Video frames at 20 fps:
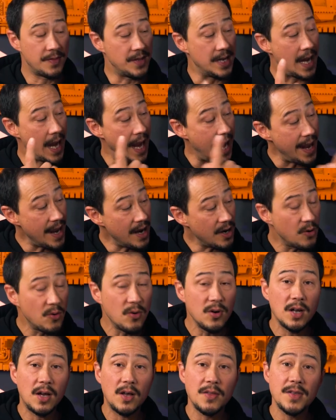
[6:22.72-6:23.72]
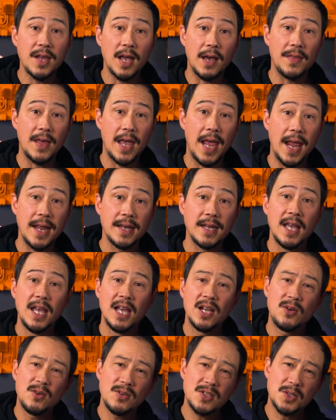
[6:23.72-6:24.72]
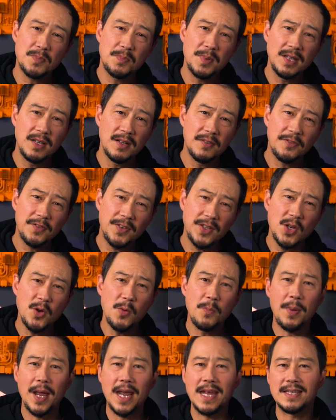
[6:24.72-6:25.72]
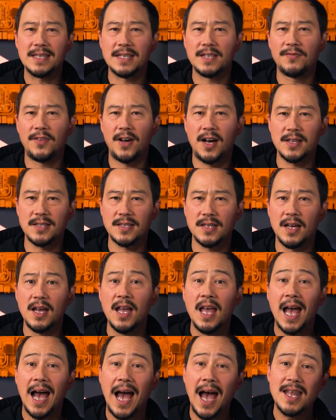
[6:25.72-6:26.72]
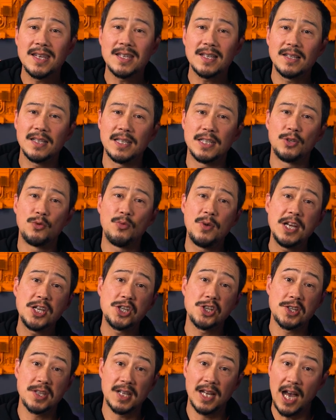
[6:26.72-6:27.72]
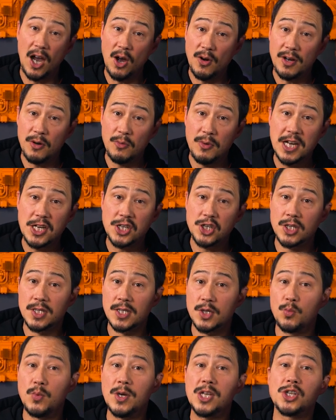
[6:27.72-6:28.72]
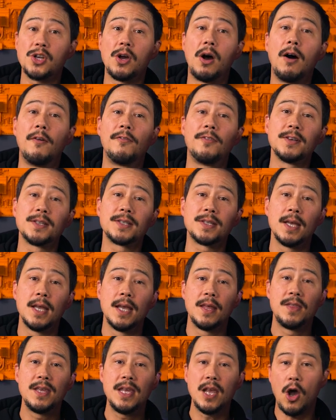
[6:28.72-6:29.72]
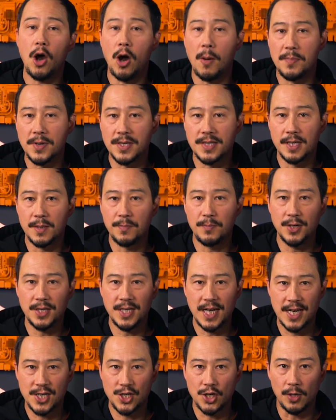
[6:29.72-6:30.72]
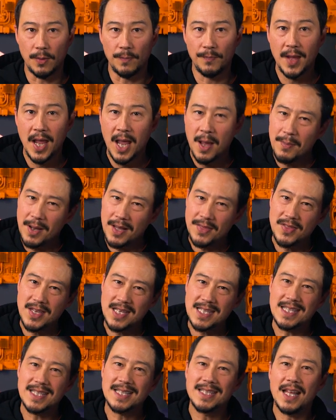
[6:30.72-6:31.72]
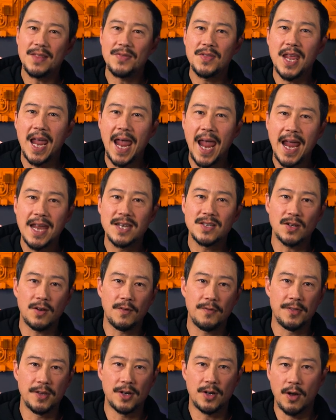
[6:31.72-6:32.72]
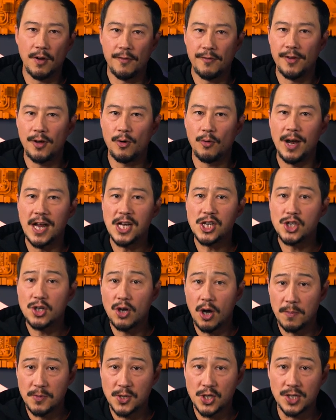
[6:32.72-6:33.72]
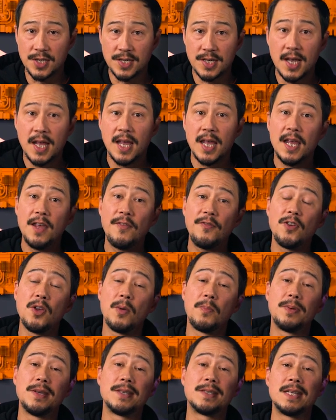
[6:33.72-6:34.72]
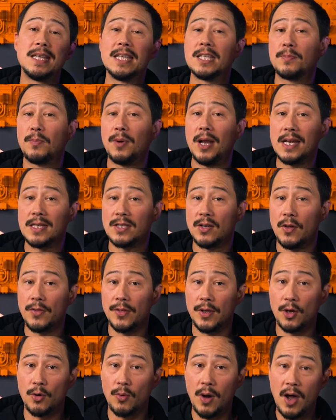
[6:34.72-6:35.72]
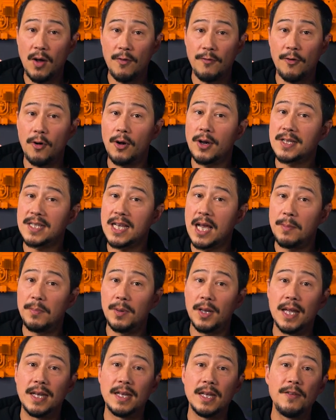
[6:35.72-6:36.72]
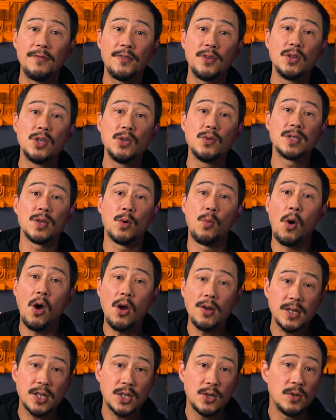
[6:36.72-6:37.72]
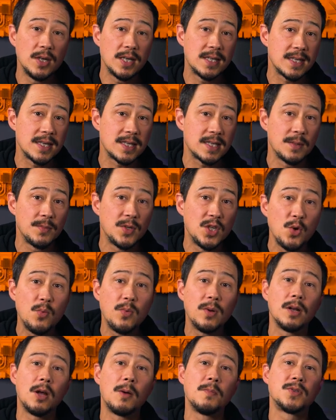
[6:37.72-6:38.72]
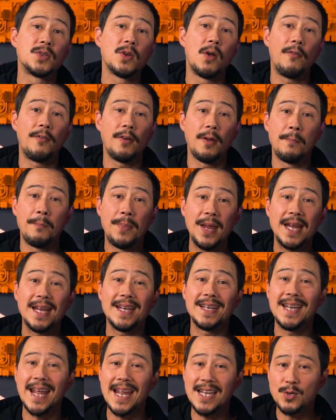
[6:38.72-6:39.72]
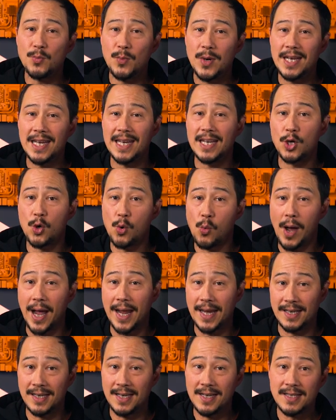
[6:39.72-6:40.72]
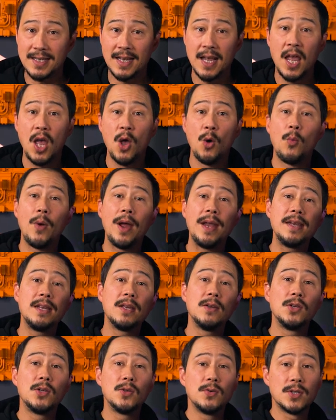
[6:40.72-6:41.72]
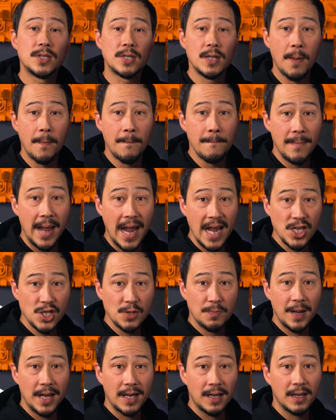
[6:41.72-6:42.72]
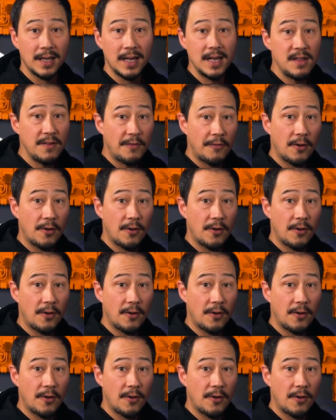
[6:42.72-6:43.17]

The air cooler, on the other hand, could spin a few paces faster until it reaches louder regions, which offers the opposite potential. But this is not the end of the configuration options. If your PC is placed on the ground, for example, and if you use a water cooling system, you will observe a big net win in quietness when you use the mesh panel in the